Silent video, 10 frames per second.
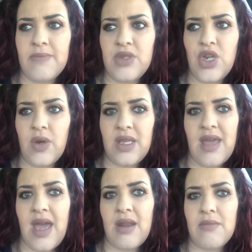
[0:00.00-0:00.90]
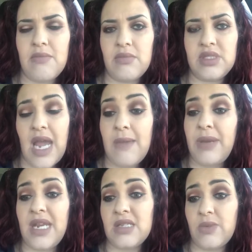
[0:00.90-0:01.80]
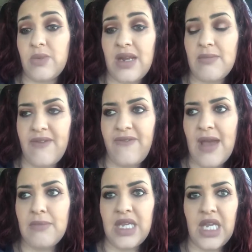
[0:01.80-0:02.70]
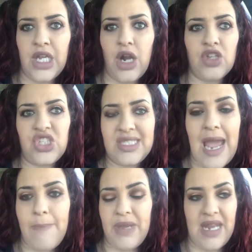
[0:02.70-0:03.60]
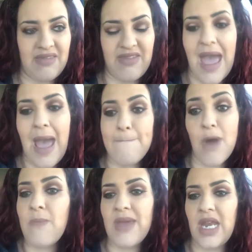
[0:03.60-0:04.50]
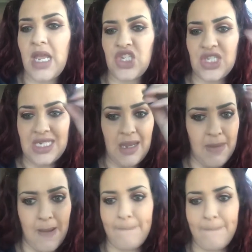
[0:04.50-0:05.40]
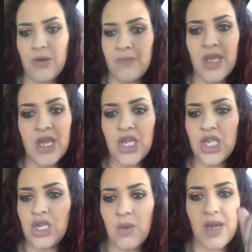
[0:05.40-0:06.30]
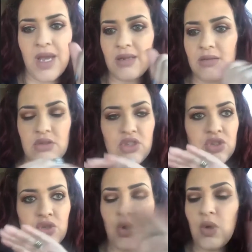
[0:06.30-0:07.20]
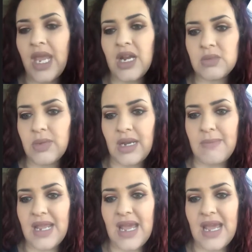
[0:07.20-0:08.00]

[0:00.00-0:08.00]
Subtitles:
knowing that diabetes ran in my family, it all just happened at that moment. It just hit me. Boom. You know what? Who cares what anybody